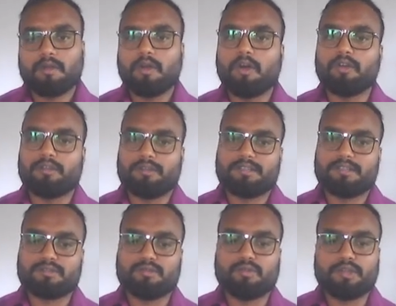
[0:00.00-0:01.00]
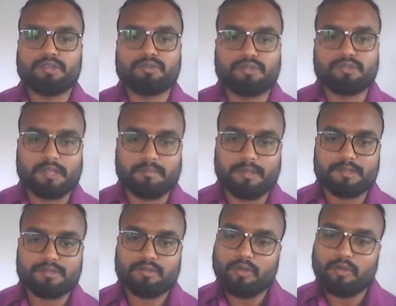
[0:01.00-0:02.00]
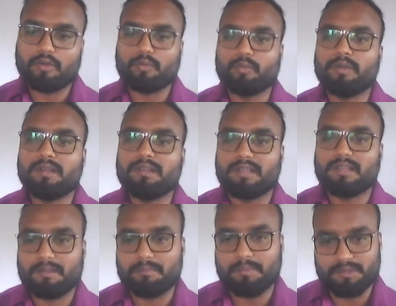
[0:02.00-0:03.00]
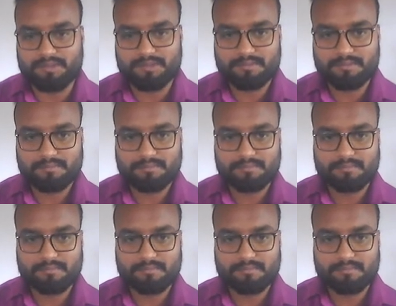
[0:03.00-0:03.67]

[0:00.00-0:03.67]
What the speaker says: or is going to take place or will take place.